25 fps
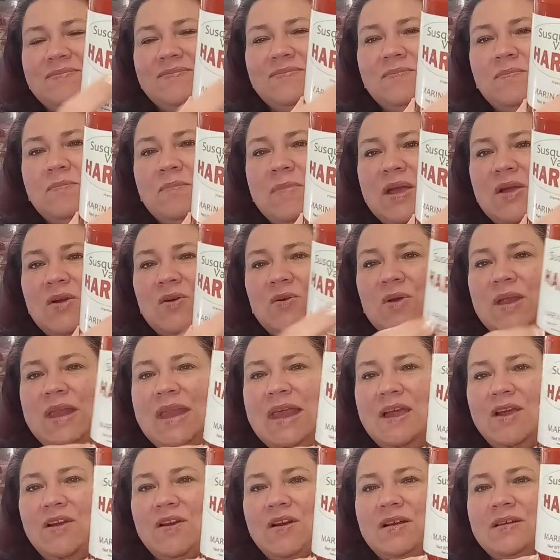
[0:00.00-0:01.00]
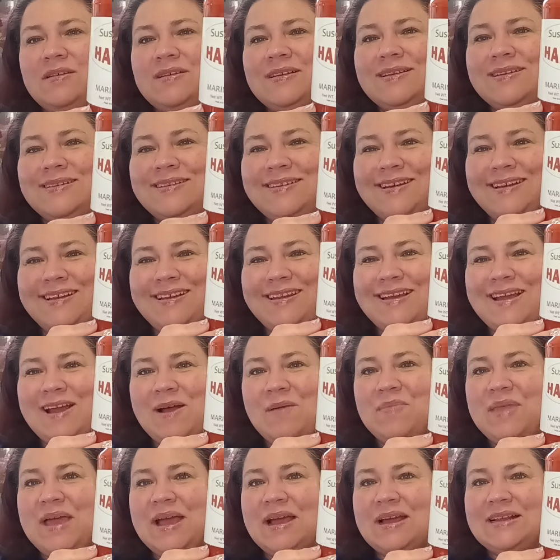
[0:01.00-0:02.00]
marinara. Look,
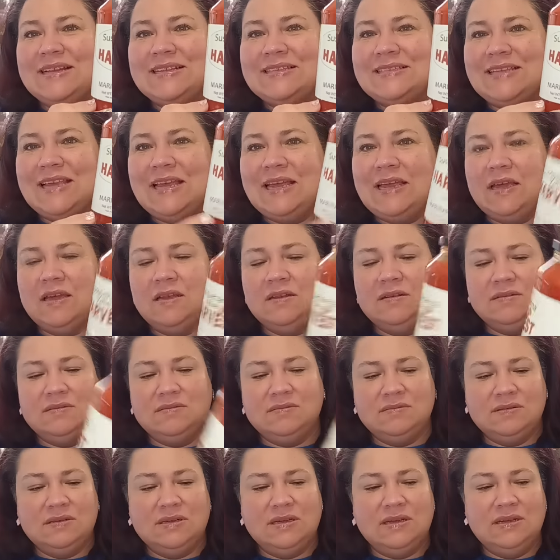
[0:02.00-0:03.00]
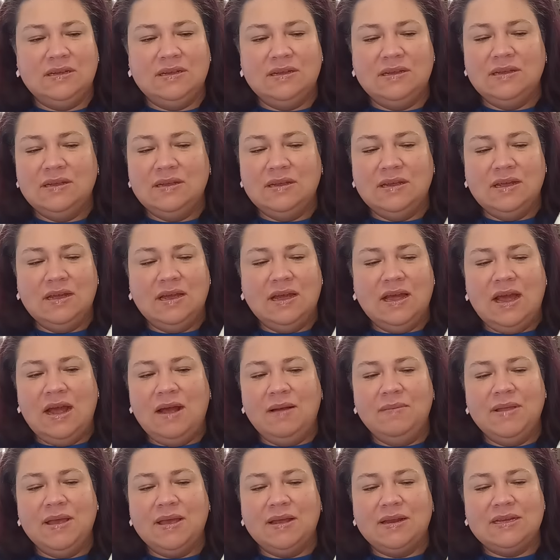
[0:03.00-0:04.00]
I'm not gonna say it.
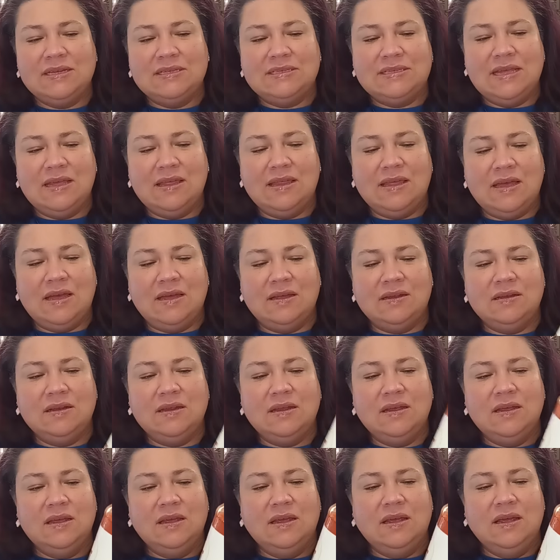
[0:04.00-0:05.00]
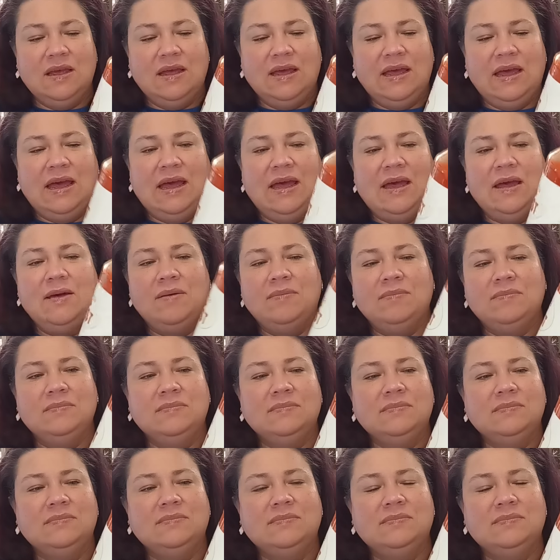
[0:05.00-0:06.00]
I'm not gonna say that.
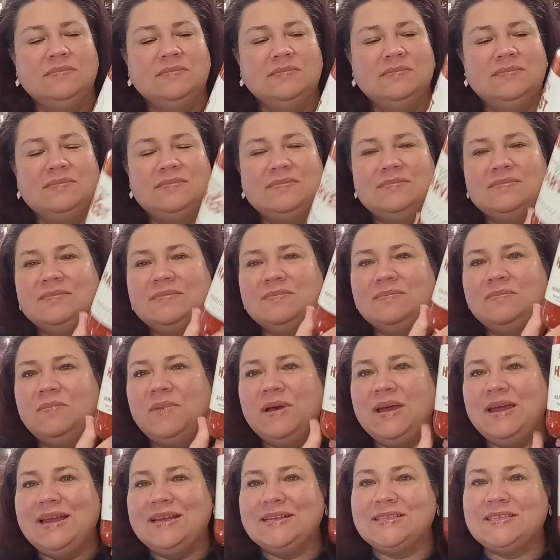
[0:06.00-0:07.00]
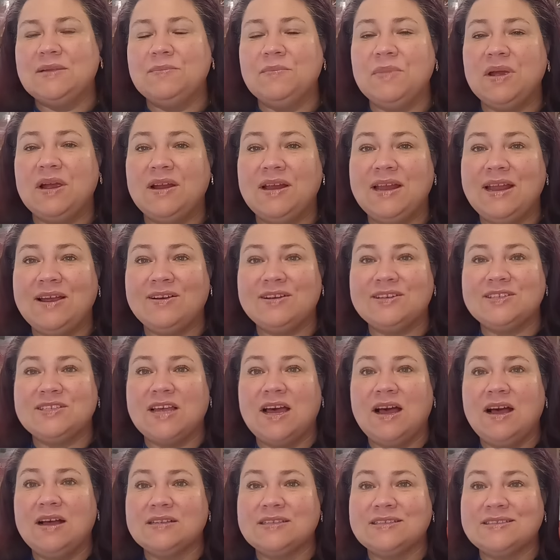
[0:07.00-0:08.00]
Um but it's the marinara
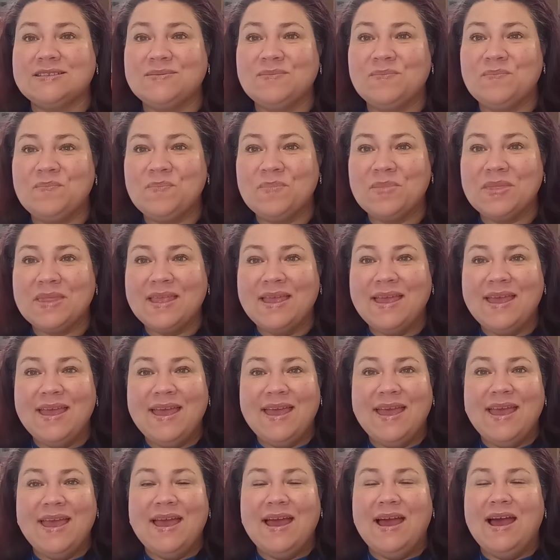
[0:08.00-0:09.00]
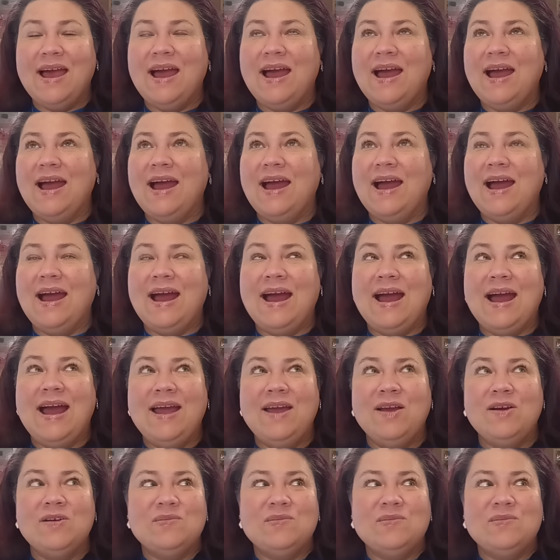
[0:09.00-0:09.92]
sauce. I